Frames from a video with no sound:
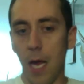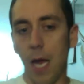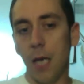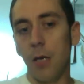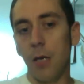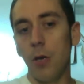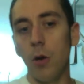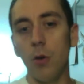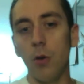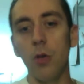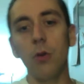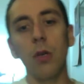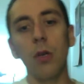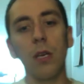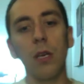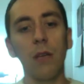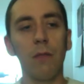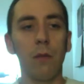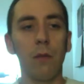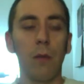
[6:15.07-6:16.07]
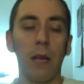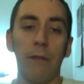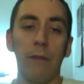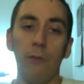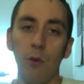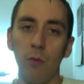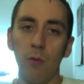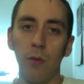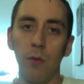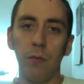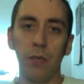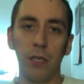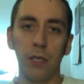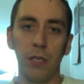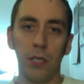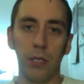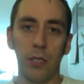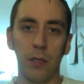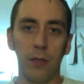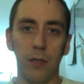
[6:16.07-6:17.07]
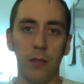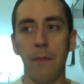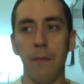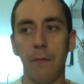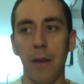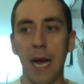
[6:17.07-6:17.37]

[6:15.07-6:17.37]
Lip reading: And you can give them like foreman positions